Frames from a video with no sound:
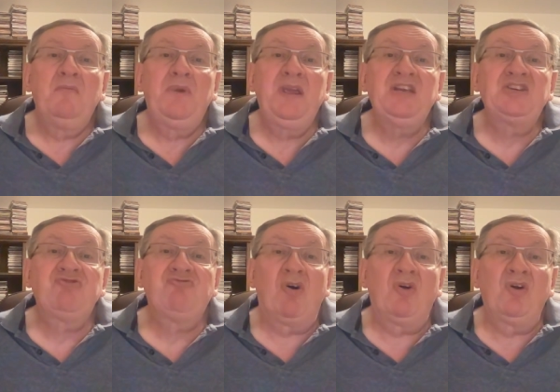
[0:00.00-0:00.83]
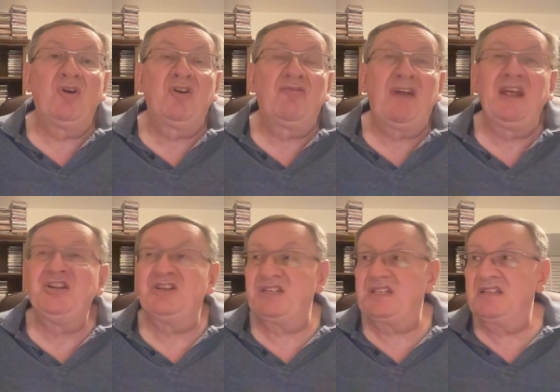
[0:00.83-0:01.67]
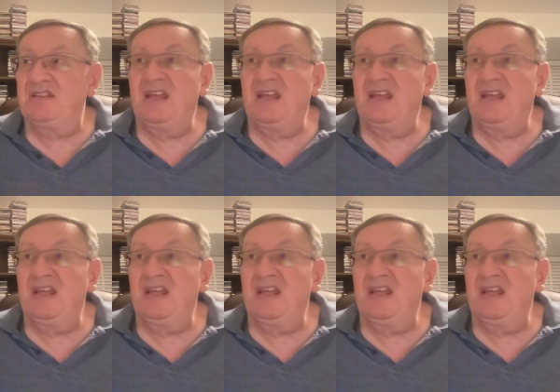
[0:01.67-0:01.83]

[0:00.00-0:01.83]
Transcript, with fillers: be strong and courageous?